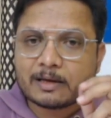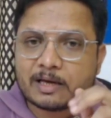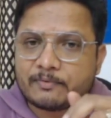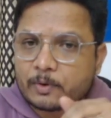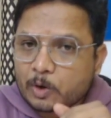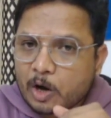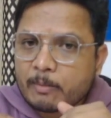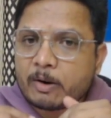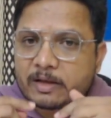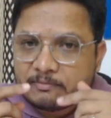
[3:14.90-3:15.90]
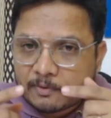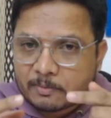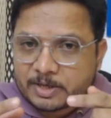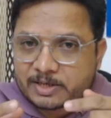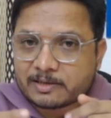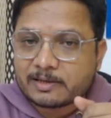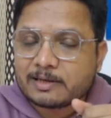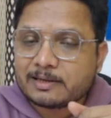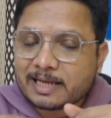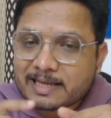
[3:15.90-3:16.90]
If you talk about information
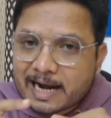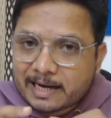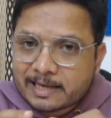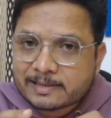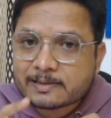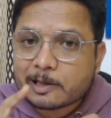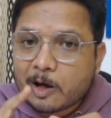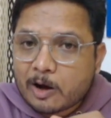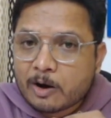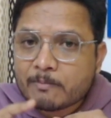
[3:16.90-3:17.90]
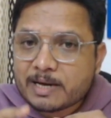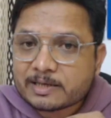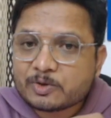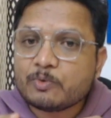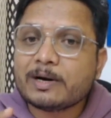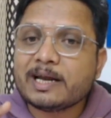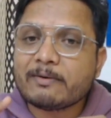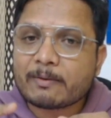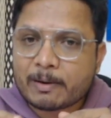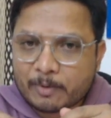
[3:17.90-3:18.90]
then that is log of base 2 1
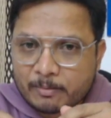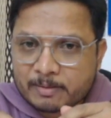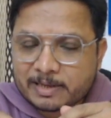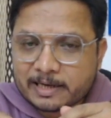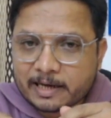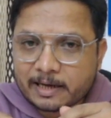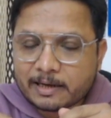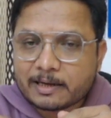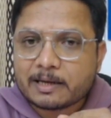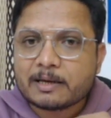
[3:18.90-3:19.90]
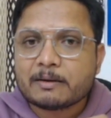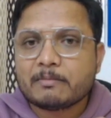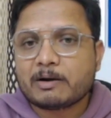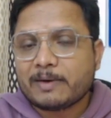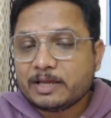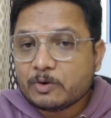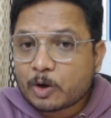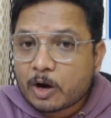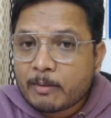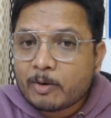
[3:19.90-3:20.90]
divided by probability. But when you
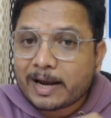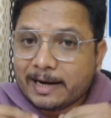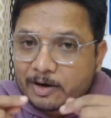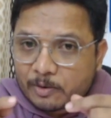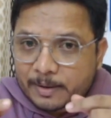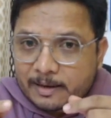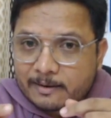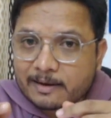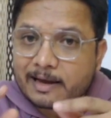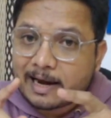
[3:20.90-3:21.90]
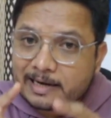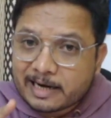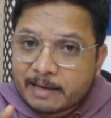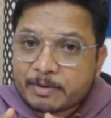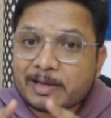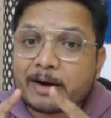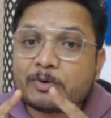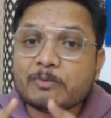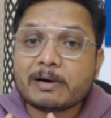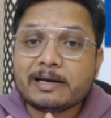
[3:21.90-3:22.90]
talk about entropy at that time you'll have
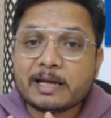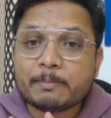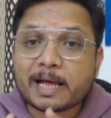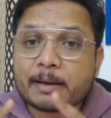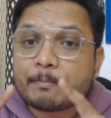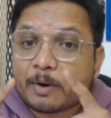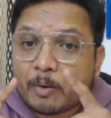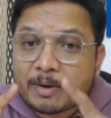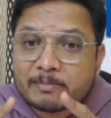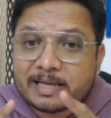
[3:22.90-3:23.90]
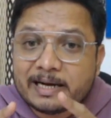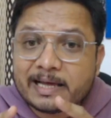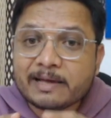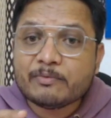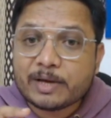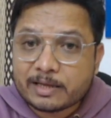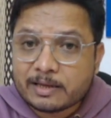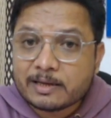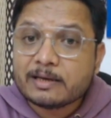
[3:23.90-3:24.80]
to multiply probability with